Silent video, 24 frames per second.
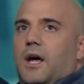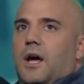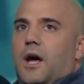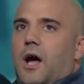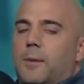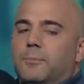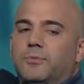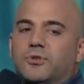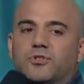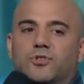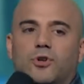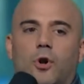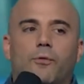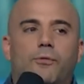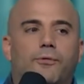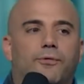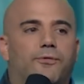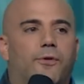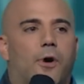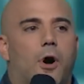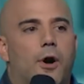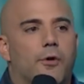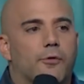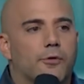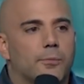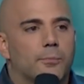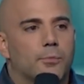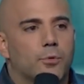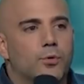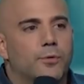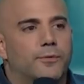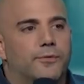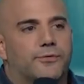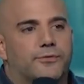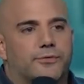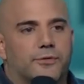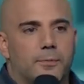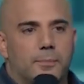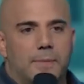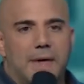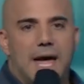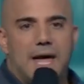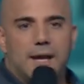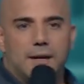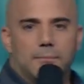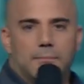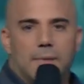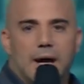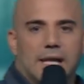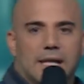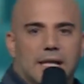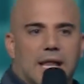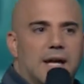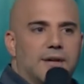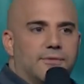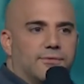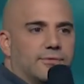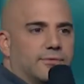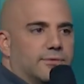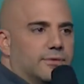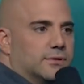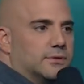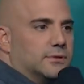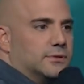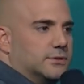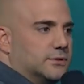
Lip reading: I'm so far removed from that in my life,